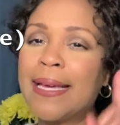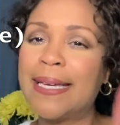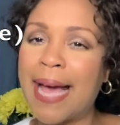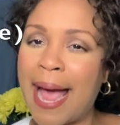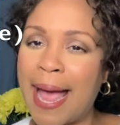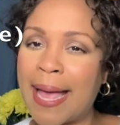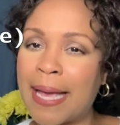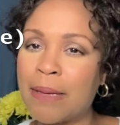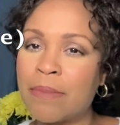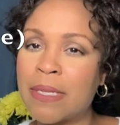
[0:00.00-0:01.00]

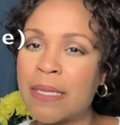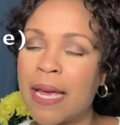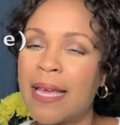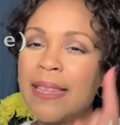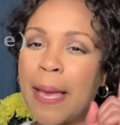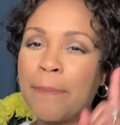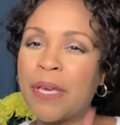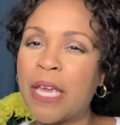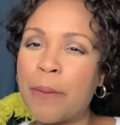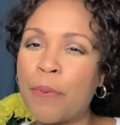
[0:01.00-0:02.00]
games that
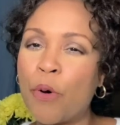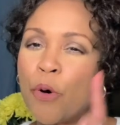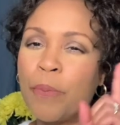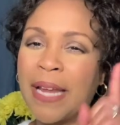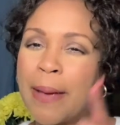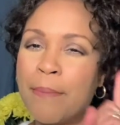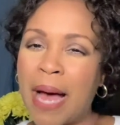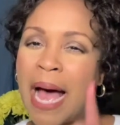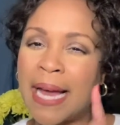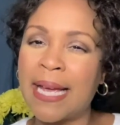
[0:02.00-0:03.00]
people who play
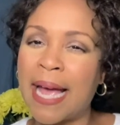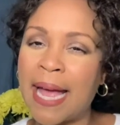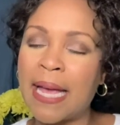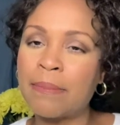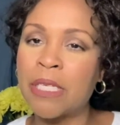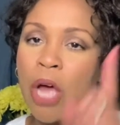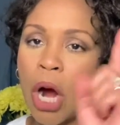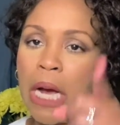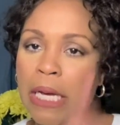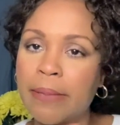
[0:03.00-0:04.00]
mind games
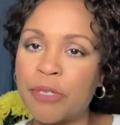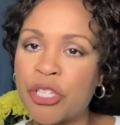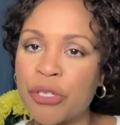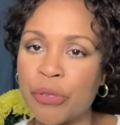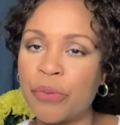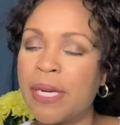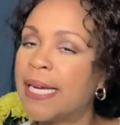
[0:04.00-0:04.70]
are up to